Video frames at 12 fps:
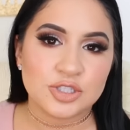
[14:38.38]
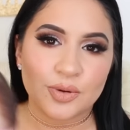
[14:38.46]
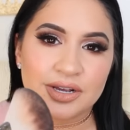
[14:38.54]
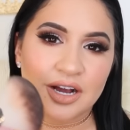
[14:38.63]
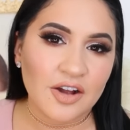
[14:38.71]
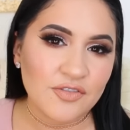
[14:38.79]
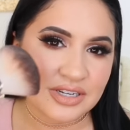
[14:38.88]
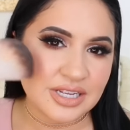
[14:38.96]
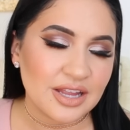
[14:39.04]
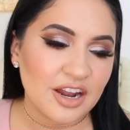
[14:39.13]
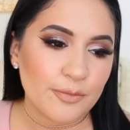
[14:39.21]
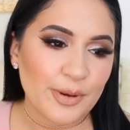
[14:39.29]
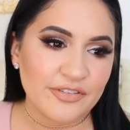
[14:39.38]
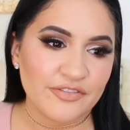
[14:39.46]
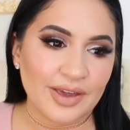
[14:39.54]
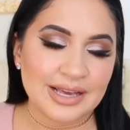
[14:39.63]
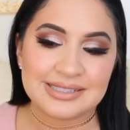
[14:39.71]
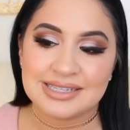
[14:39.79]
So it covers a lot of my
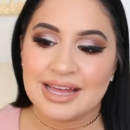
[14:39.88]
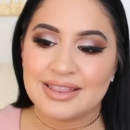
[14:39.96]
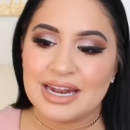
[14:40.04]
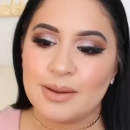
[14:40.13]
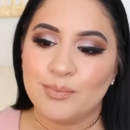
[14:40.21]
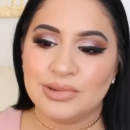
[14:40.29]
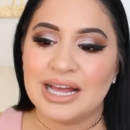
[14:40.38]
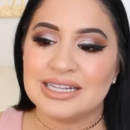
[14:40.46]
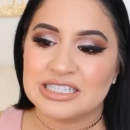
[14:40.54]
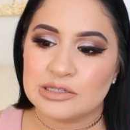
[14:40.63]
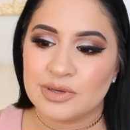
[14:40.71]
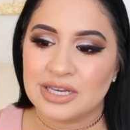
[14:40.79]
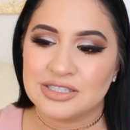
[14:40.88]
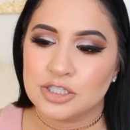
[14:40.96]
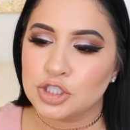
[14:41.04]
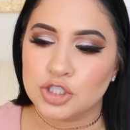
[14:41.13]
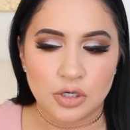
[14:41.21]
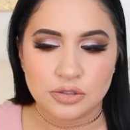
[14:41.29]
face and then it blends because
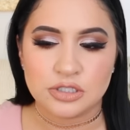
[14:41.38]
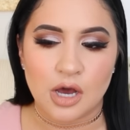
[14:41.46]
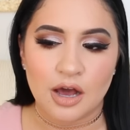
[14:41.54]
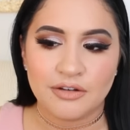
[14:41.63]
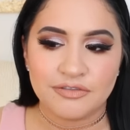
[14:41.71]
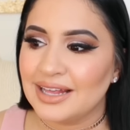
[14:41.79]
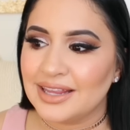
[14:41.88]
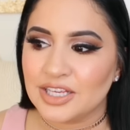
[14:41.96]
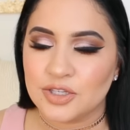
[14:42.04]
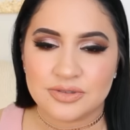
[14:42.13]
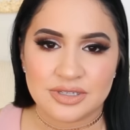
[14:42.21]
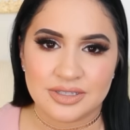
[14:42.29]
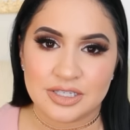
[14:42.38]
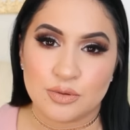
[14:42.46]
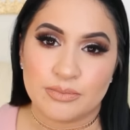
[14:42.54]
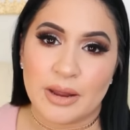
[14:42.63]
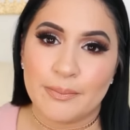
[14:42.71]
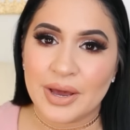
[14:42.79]
it's so soft. I like using this
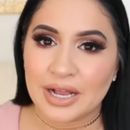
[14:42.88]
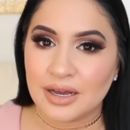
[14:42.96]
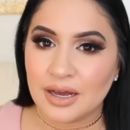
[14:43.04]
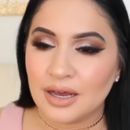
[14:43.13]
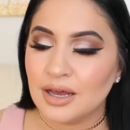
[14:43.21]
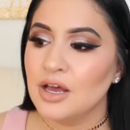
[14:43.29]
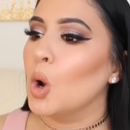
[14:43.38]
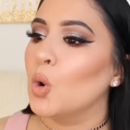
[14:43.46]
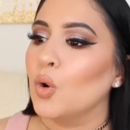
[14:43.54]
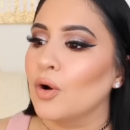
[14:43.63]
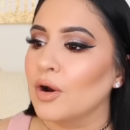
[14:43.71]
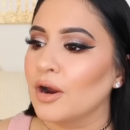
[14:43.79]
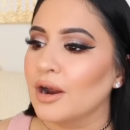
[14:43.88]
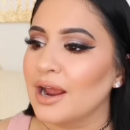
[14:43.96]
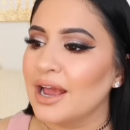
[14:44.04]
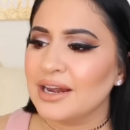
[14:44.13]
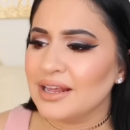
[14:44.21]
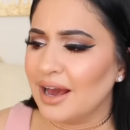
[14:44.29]
with my Becca or
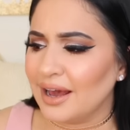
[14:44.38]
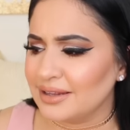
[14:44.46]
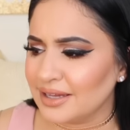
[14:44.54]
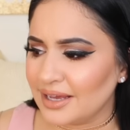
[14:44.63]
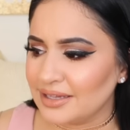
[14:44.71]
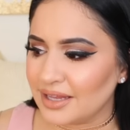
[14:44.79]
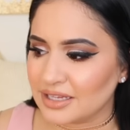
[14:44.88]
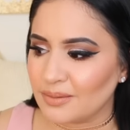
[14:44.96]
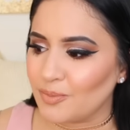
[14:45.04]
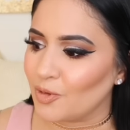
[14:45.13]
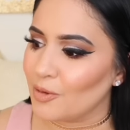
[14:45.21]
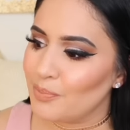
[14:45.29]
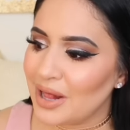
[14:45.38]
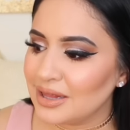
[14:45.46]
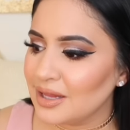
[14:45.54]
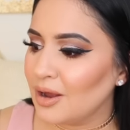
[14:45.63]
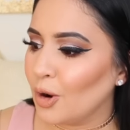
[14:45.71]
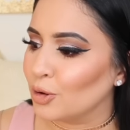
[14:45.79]
any highlight like the
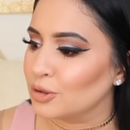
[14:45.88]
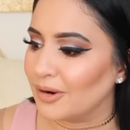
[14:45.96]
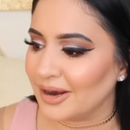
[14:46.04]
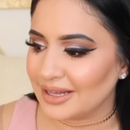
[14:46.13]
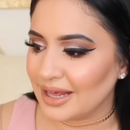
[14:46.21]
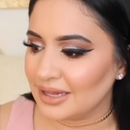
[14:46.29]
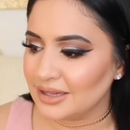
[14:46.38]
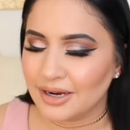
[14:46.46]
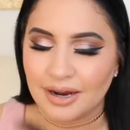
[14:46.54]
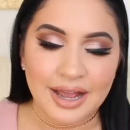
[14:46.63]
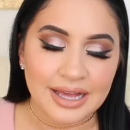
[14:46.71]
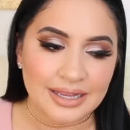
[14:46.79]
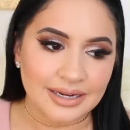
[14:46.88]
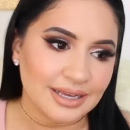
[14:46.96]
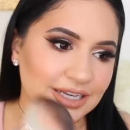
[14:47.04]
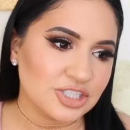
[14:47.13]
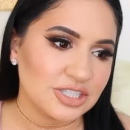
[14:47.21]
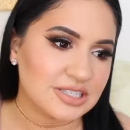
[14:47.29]
Mirabella or Laura Geller and
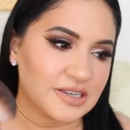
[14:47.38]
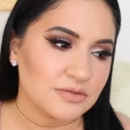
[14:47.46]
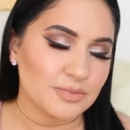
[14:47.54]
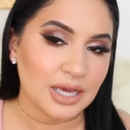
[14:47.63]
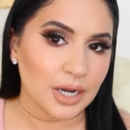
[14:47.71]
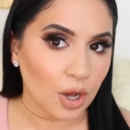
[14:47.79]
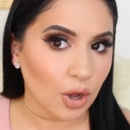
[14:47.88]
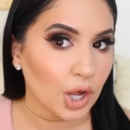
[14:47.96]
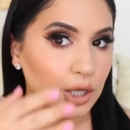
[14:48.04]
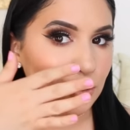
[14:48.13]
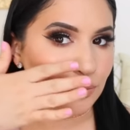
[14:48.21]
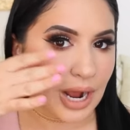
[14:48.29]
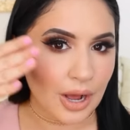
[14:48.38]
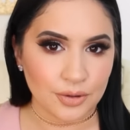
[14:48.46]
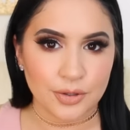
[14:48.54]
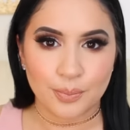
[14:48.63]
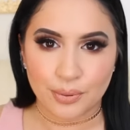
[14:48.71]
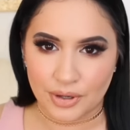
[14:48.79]
it just gives me an all
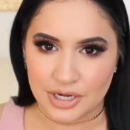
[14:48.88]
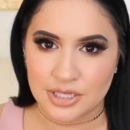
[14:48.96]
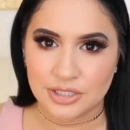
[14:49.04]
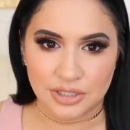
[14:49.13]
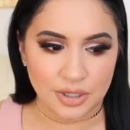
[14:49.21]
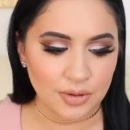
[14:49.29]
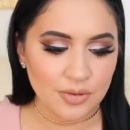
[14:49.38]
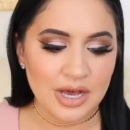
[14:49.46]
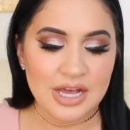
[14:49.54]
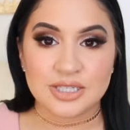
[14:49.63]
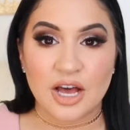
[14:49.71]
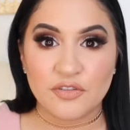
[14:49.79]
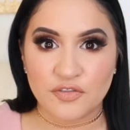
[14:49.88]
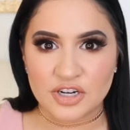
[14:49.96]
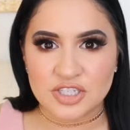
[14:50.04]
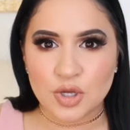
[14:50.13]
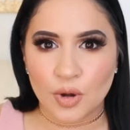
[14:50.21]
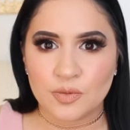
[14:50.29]
around pretty glow. So I'll
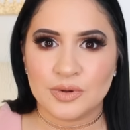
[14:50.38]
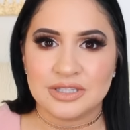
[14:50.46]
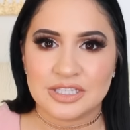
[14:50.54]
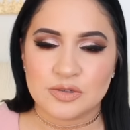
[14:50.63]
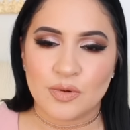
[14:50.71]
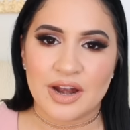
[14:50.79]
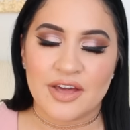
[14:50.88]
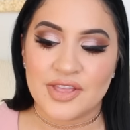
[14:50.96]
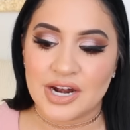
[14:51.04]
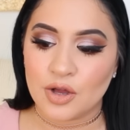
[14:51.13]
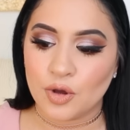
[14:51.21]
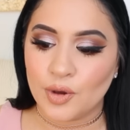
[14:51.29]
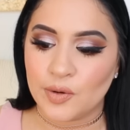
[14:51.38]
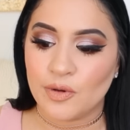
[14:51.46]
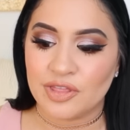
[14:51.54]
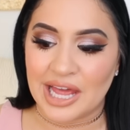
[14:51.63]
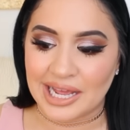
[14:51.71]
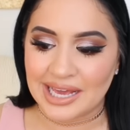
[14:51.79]
first go in with this one and then I'll go in
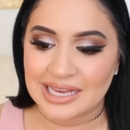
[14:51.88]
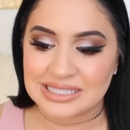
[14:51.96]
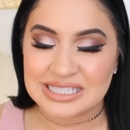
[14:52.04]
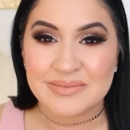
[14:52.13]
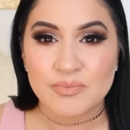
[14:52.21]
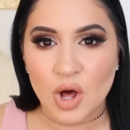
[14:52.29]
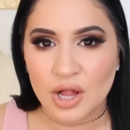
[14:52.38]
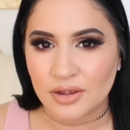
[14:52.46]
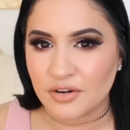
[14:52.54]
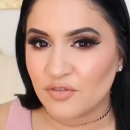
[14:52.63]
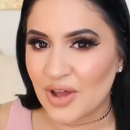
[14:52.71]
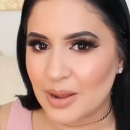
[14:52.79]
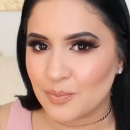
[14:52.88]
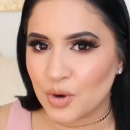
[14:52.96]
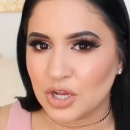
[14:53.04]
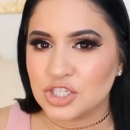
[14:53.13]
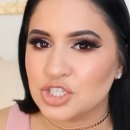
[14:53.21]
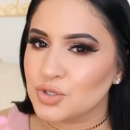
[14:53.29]
with like a smaller fan
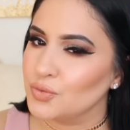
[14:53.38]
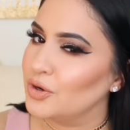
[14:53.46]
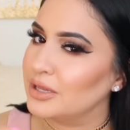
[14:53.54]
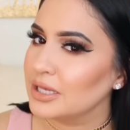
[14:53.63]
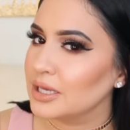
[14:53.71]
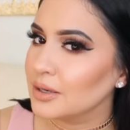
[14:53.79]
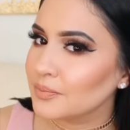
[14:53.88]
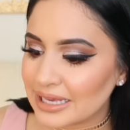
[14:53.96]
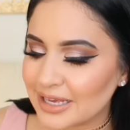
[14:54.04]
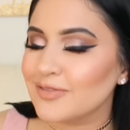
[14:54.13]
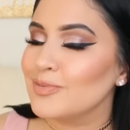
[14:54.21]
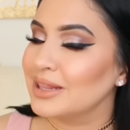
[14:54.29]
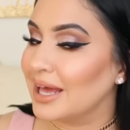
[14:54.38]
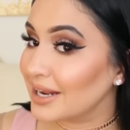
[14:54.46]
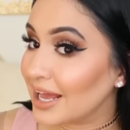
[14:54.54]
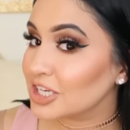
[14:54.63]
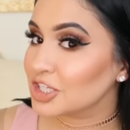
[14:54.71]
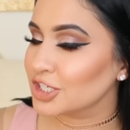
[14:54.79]
brush to really give me
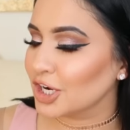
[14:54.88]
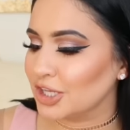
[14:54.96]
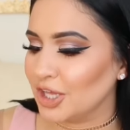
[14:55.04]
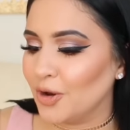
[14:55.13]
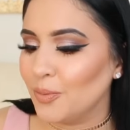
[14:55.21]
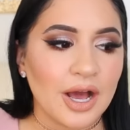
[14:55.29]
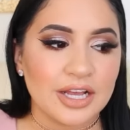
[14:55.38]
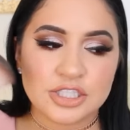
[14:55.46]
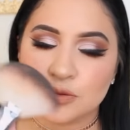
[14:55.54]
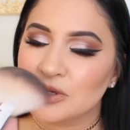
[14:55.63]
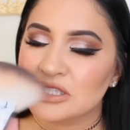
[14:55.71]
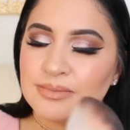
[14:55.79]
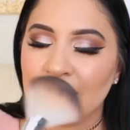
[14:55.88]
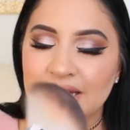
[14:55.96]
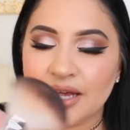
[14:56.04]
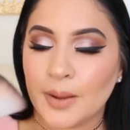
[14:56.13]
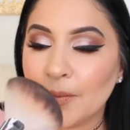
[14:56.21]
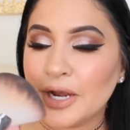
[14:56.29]
that extra glow. I I just put some
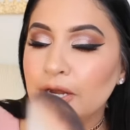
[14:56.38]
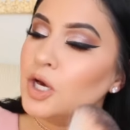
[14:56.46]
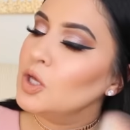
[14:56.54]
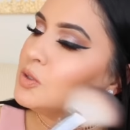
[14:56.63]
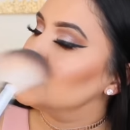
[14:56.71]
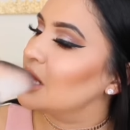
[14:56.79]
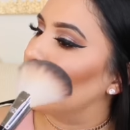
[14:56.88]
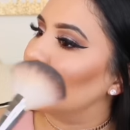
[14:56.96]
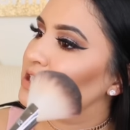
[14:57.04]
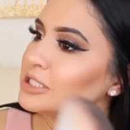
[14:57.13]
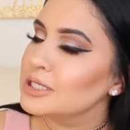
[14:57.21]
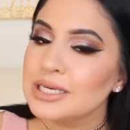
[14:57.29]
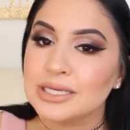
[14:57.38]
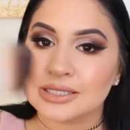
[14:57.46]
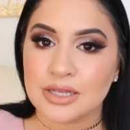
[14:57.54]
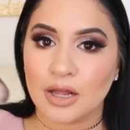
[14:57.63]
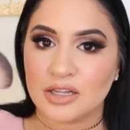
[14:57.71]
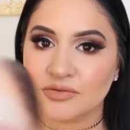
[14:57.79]
highlight on my nose, on my cheeks,
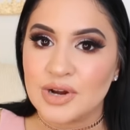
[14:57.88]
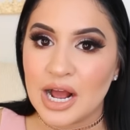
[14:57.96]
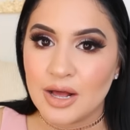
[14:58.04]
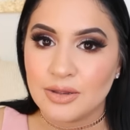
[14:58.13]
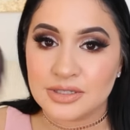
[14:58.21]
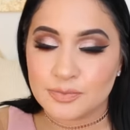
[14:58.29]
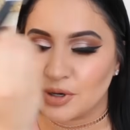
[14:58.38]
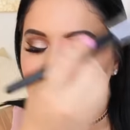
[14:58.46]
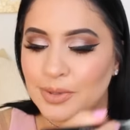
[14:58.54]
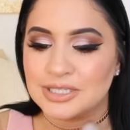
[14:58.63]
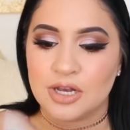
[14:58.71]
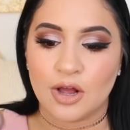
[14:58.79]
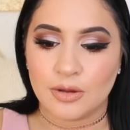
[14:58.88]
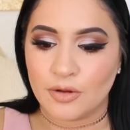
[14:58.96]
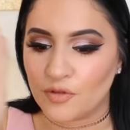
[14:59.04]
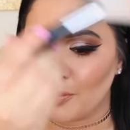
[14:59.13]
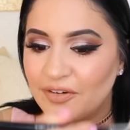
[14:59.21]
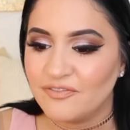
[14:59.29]
all around, pretty much all
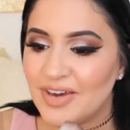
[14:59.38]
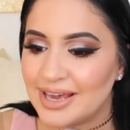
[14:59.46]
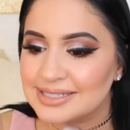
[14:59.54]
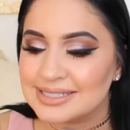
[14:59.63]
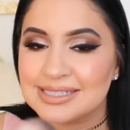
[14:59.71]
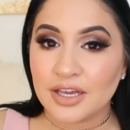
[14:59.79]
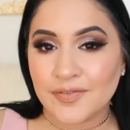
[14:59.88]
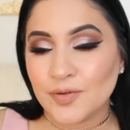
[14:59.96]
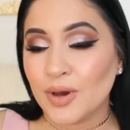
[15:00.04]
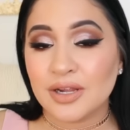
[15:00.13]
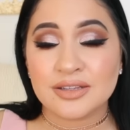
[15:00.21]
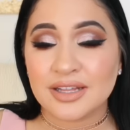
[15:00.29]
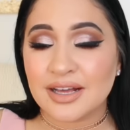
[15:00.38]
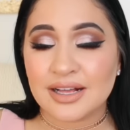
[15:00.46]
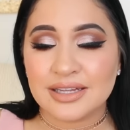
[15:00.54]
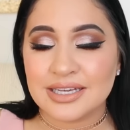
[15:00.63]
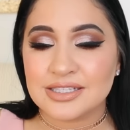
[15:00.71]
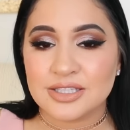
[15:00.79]
over my face. If you want to look like a
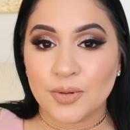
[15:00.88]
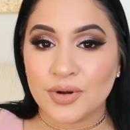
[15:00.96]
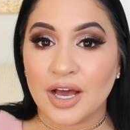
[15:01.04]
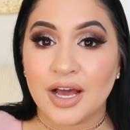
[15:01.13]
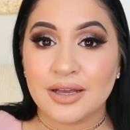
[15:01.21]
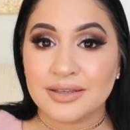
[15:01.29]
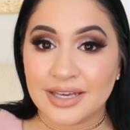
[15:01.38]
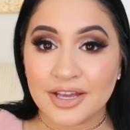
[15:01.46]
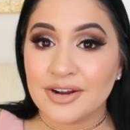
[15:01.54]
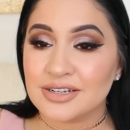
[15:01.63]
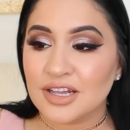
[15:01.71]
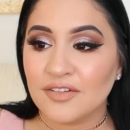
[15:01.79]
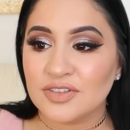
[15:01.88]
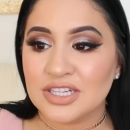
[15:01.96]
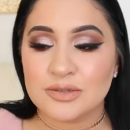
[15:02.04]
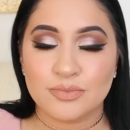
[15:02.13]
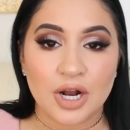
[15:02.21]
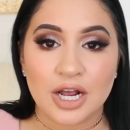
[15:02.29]
glazed donut, get yourself
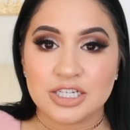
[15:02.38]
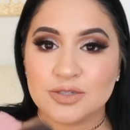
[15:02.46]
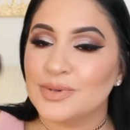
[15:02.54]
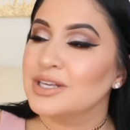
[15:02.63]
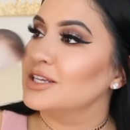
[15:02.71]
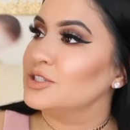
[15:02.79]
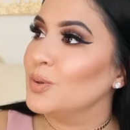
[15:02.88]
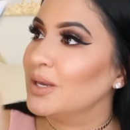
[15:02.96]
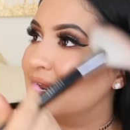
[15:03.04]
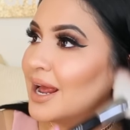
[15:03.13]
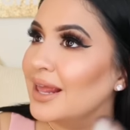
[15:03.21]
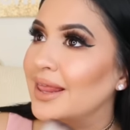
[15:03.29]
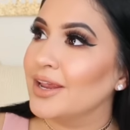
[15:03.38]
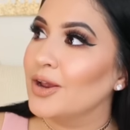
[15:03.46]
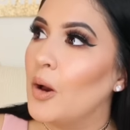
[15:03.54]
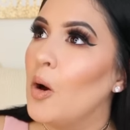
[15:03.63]
this brush because you can highlight your